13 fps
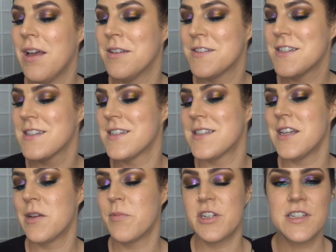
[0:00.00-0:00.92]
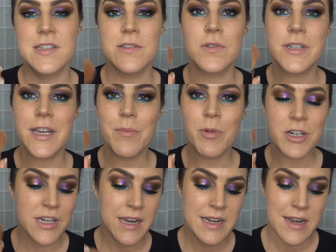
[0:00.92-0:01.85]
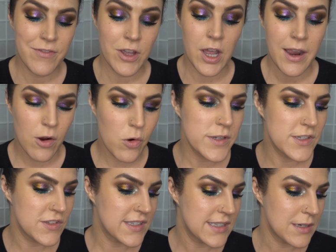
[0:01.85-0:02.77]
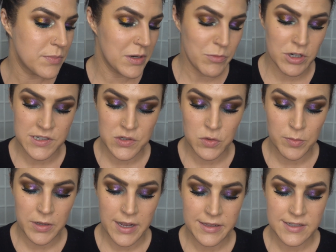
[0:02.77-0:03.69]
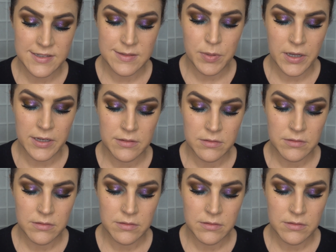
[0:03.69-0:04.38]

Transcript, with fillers: This is the Sigma Chisel Cheek Brush. I never, I always use a stippling brush to apply this, but